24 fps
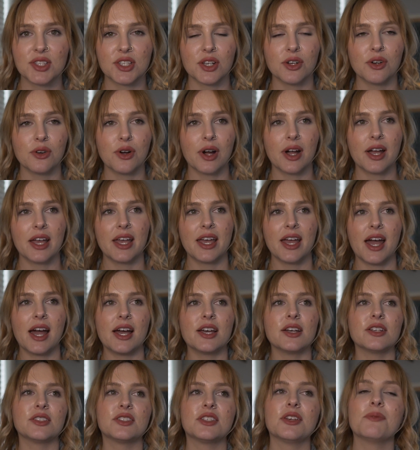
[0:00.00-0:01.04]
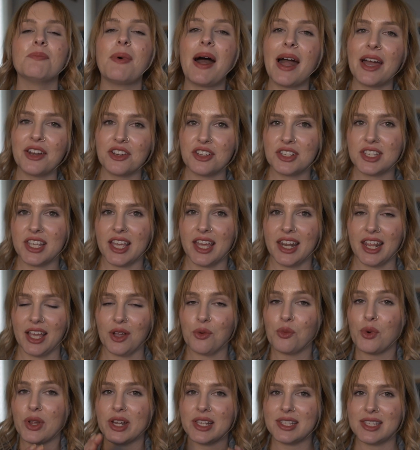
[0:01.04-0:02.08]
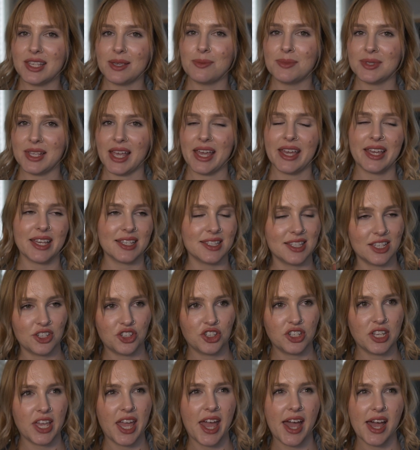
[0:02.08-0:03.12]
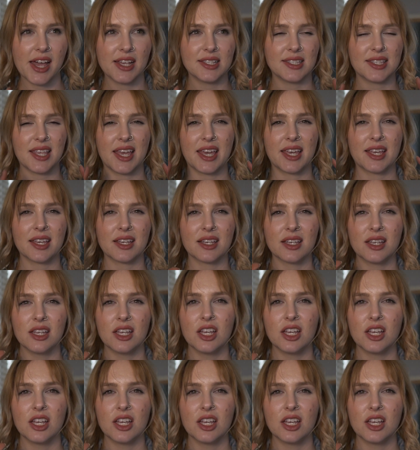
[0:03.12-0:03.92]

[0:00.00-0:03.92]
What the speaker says: So to my understanding, what it seems like is that she has like